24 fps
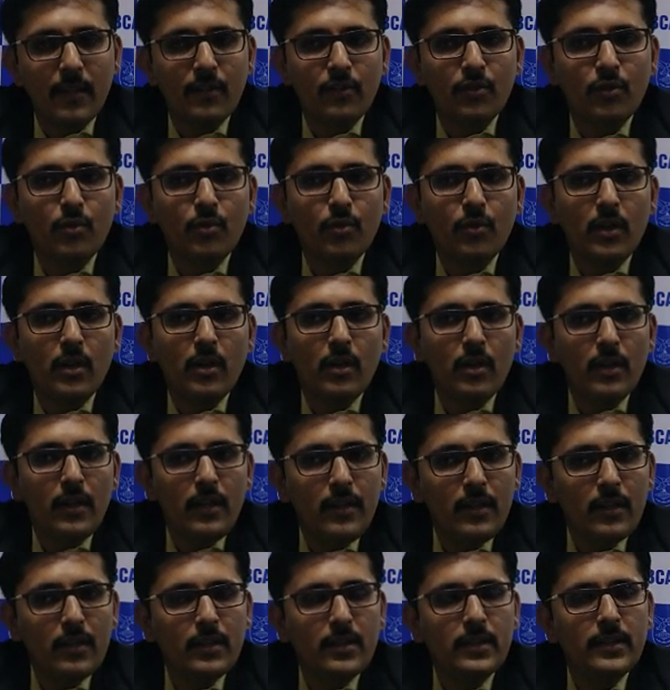So
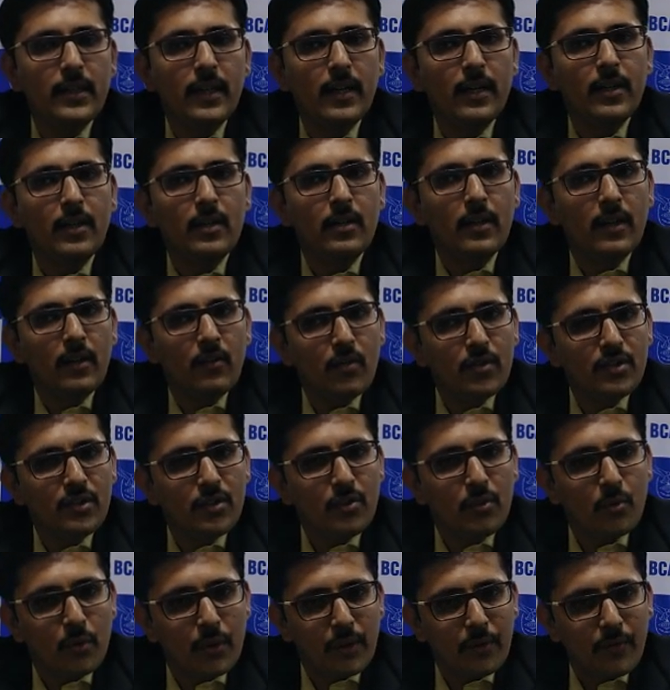earlier there was
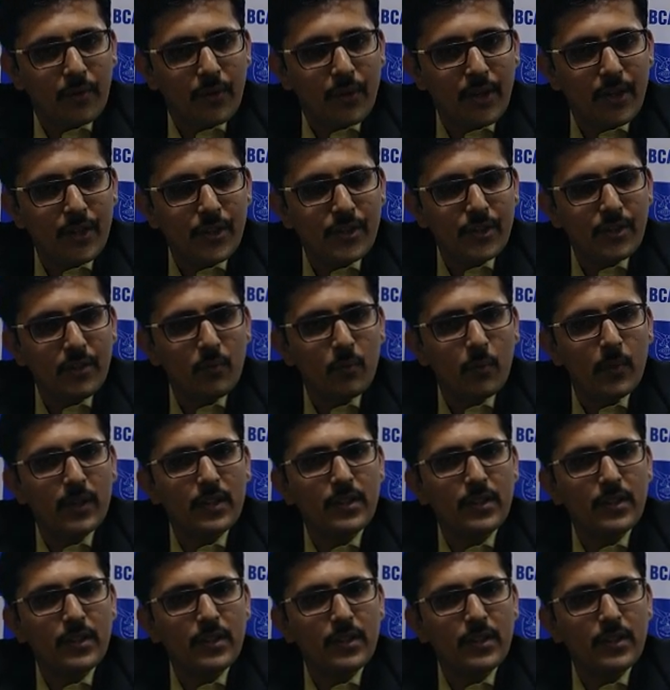a notification